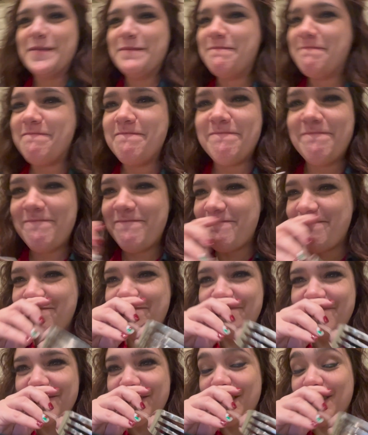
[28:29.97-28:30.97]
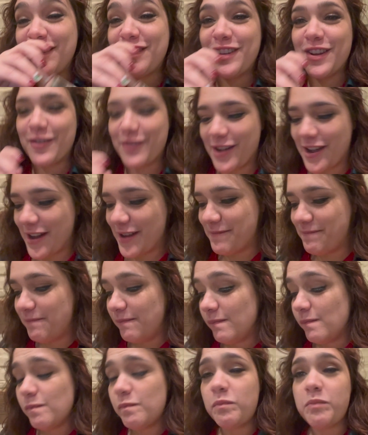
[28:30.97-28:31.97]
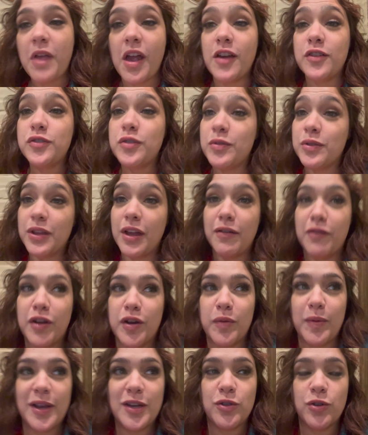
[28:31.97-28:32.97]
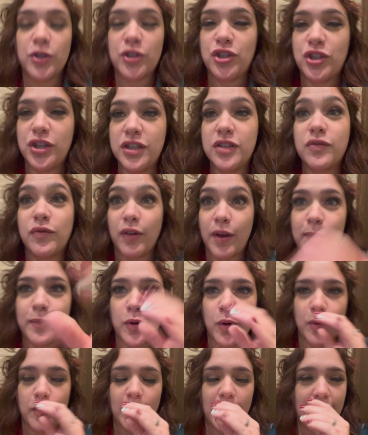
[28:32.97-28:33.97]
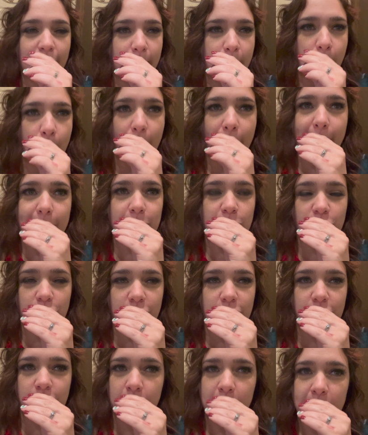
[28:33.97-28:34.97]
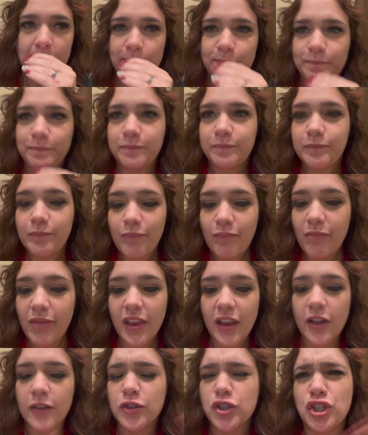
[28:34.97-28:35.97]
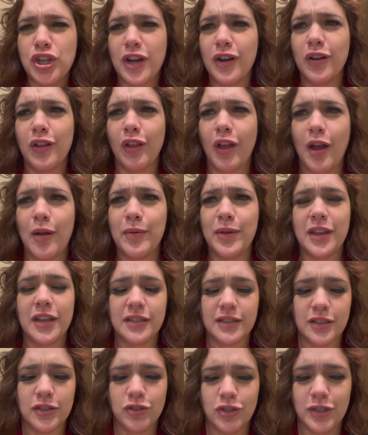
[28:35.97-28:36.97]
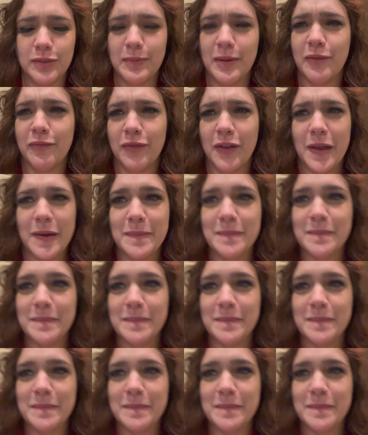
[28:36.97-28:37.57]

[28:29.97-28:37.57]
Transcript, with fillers: it that much. It's so good. Mama, I also love our waitress. She's from Norway and she's shared a lot with us. It's just been fun.